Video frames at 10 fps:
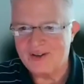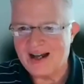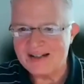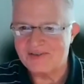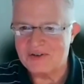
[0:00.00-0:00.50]

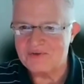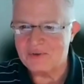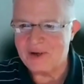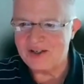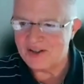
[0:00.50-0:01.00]
Lots of
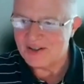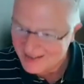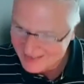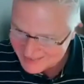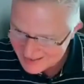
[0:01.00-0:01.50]
information.
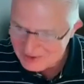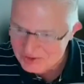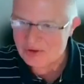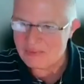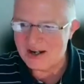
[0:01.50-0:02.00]
Thank you
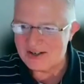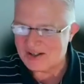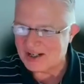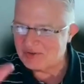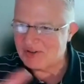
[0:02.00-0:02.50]
so much.
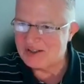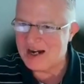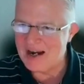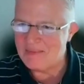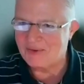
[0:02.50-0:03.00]
Thanks for the
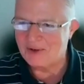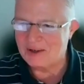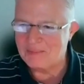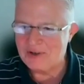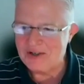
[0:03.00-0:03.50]
time. I really
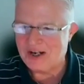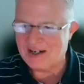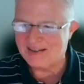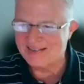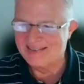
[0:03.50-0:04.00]
appreciate
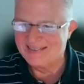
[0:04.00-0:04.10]
it.